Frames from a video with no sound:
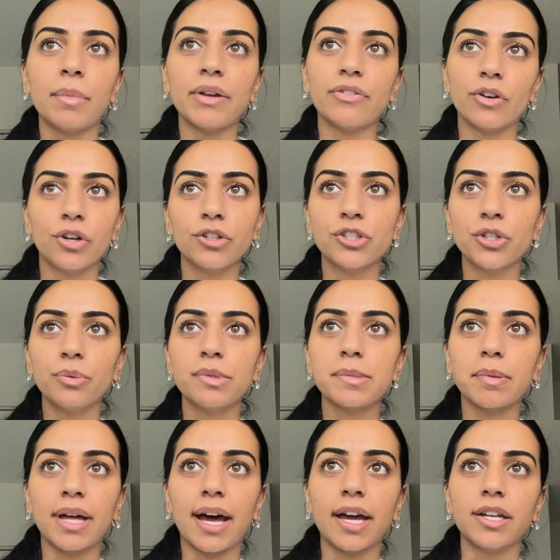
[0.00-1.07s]
My photo shoot was
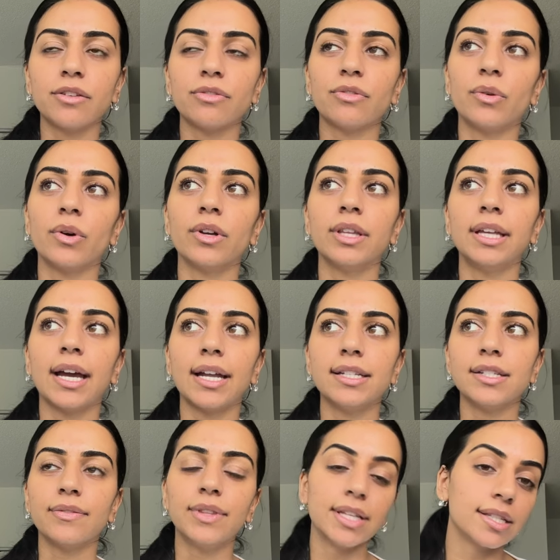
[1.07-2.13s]
planned for the end
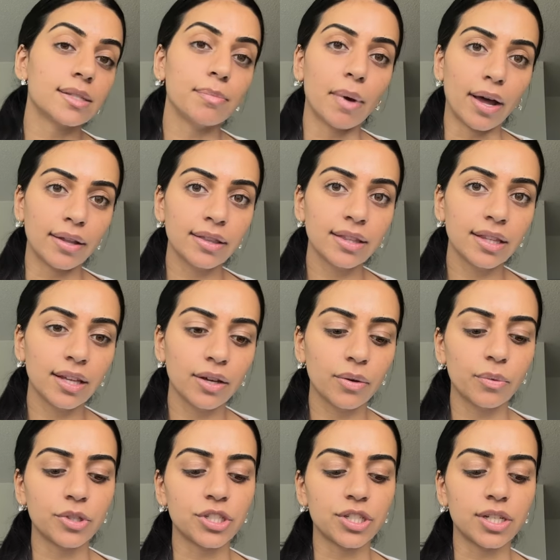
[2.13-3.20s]
of this month,
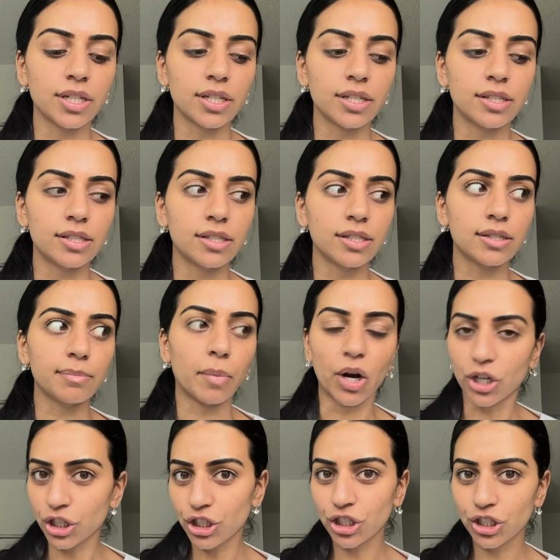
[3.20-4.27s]
which is
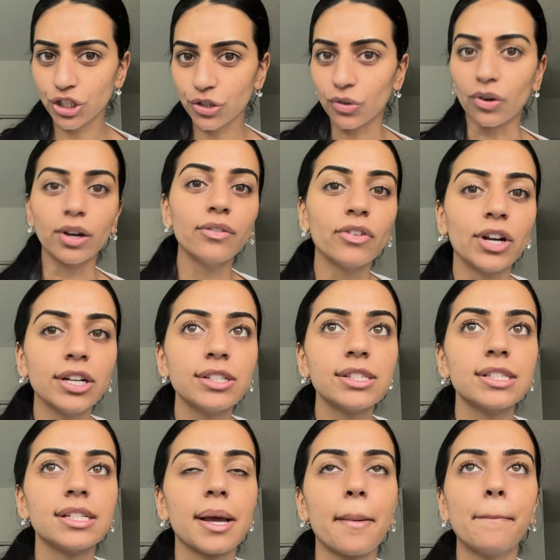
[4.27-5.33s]
March
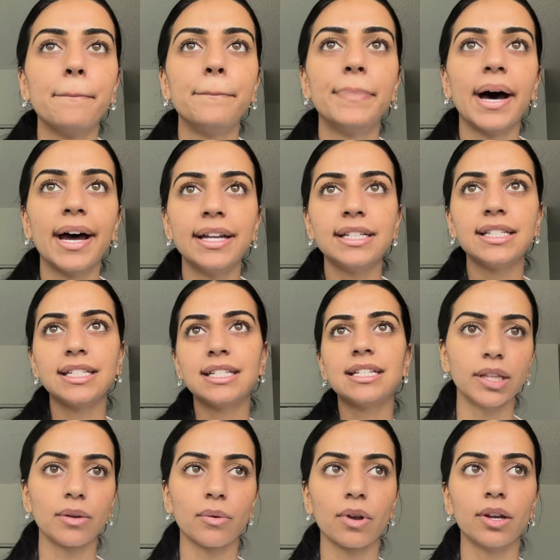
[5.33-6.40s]
31st, but I
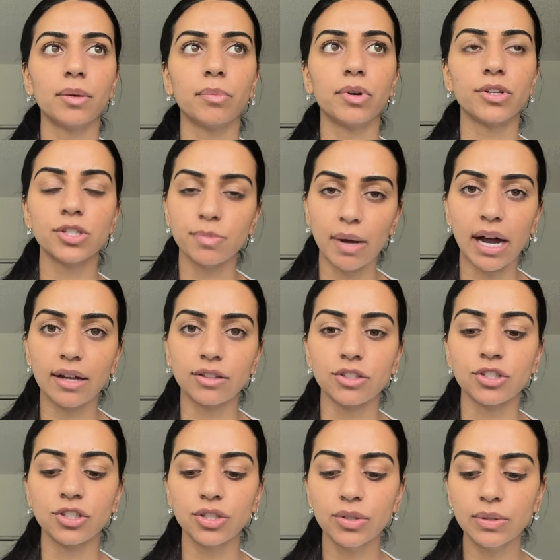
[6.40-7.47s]
think we're gonna push back the
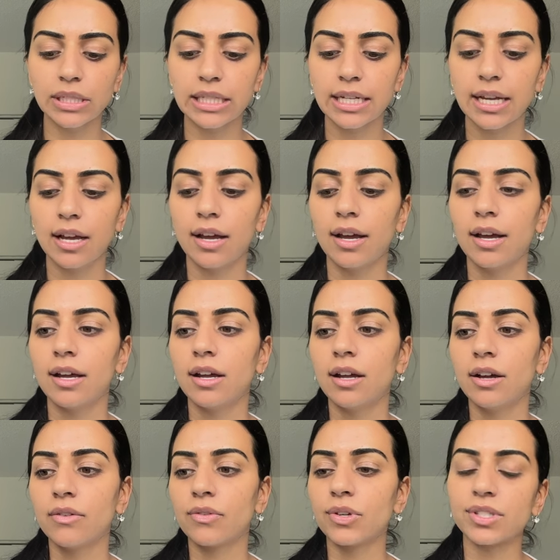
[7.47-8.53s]
shoot
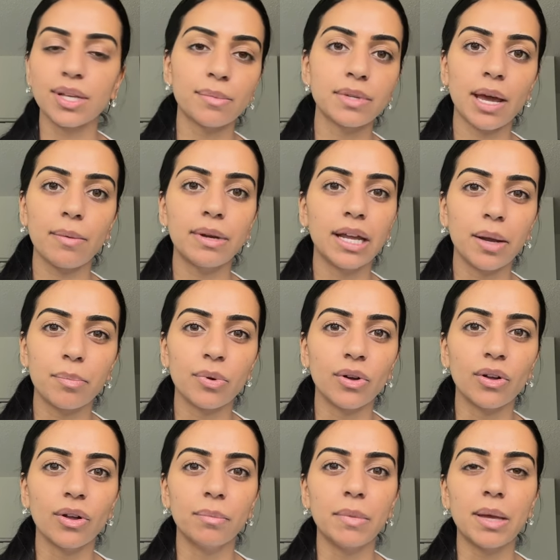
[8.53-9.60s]
for sometime in
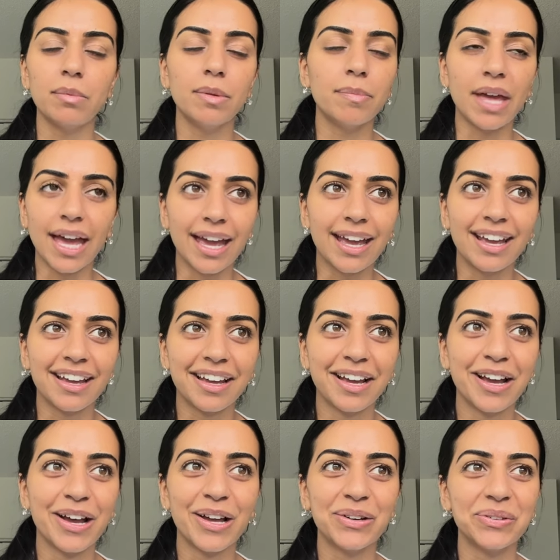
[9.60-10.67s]
April, maybe May.
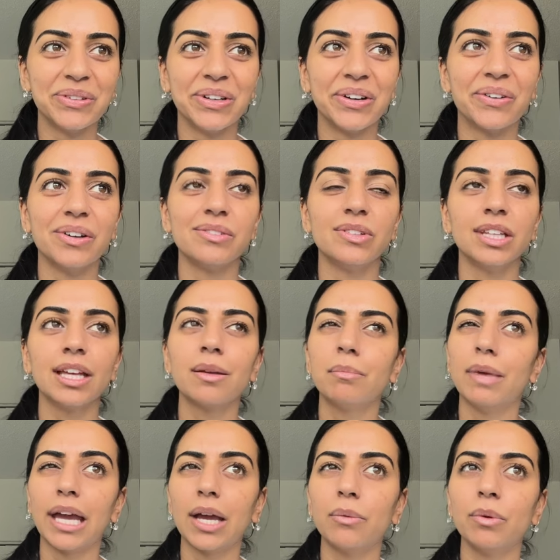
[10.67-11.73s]
I don't know. I feel like
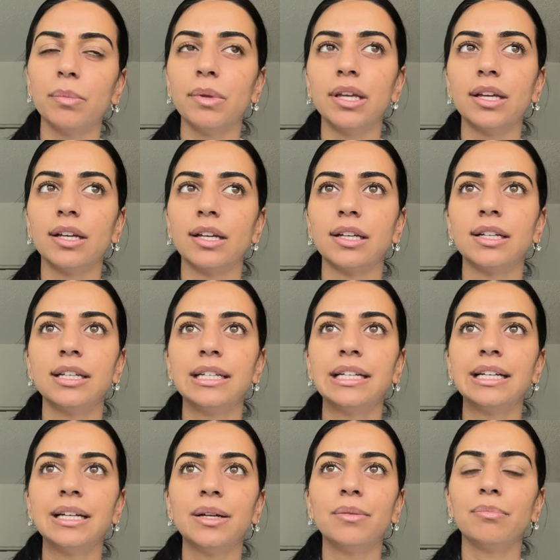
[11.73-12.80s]
May will be
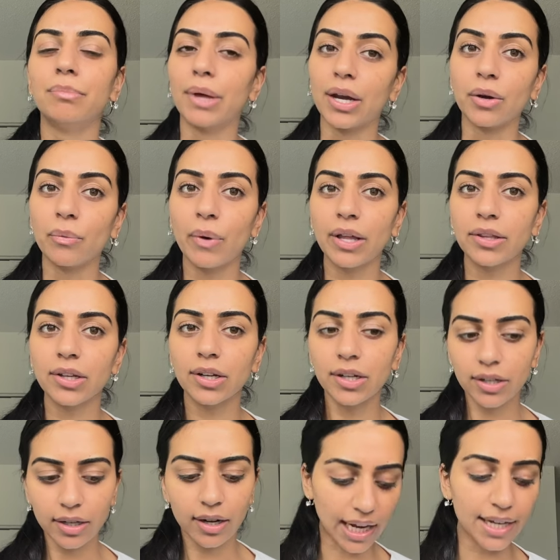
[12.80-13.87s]
better
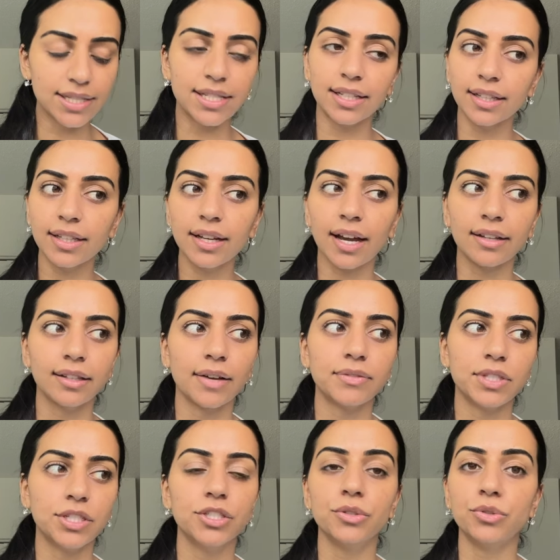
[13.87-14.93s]
weather. Ideally, I'd love
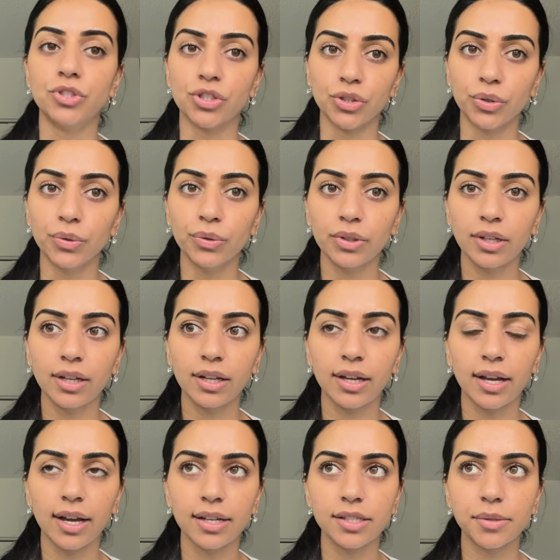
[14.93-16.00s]
to do June
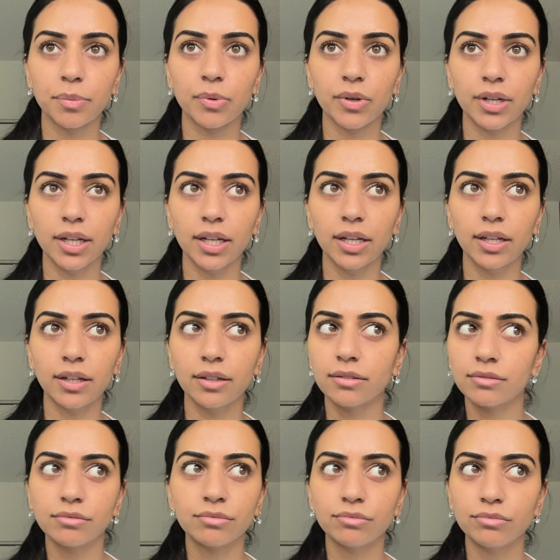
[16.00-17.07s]
as a
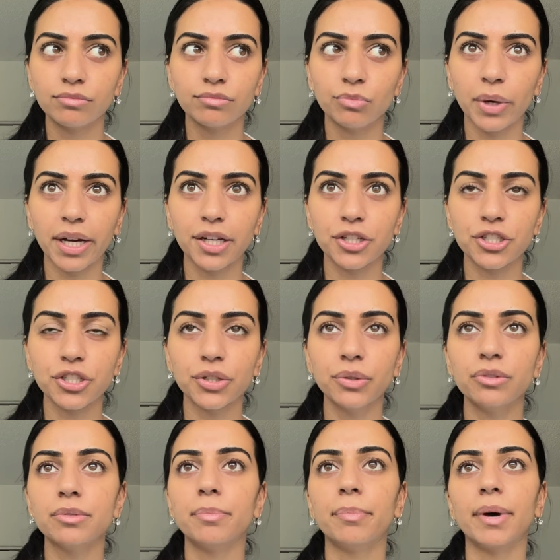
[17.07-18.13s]
pre-wedding
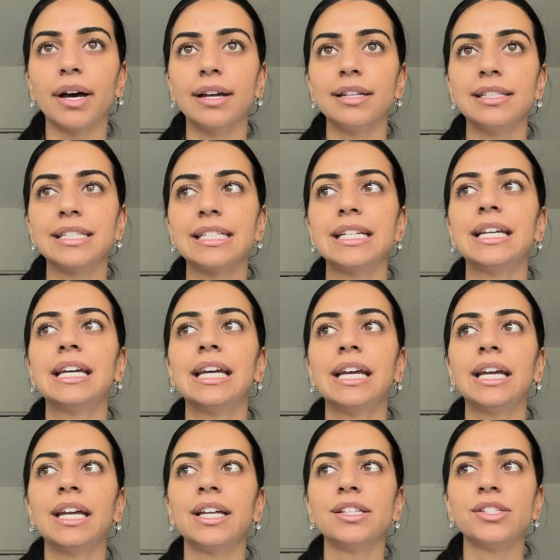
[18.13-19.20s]
shoot, but
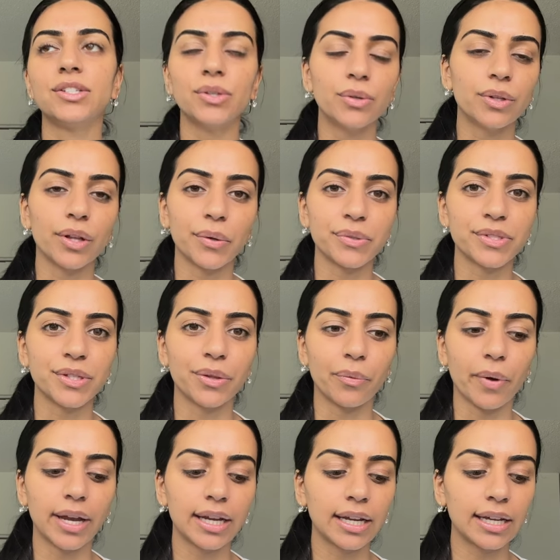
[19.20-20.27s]
it's too close to the
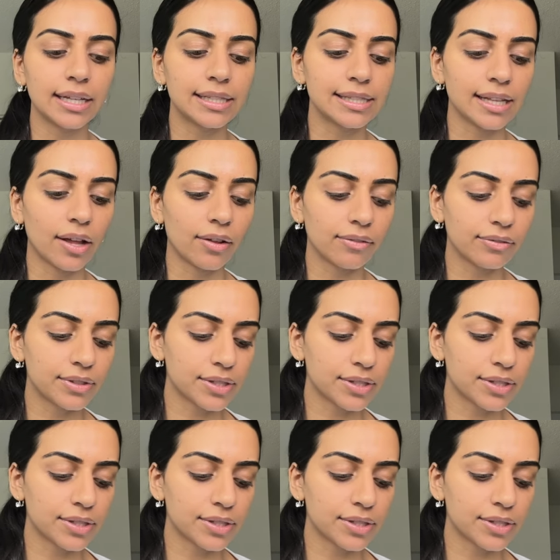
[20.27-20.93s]
wedding itself.